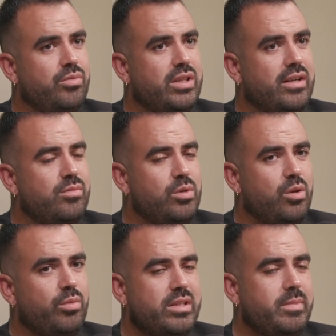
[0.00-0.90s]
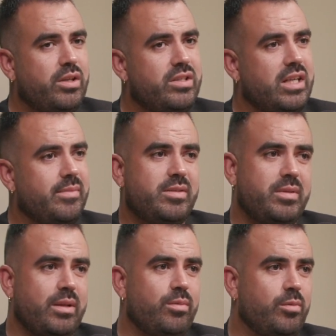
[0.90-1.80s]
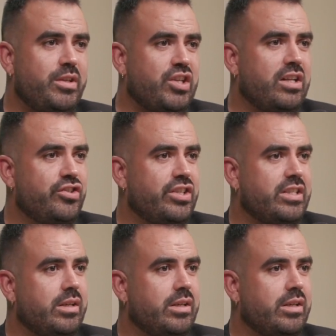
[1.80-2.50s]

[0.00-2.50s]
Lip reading: there will always be good times, but there will be challenging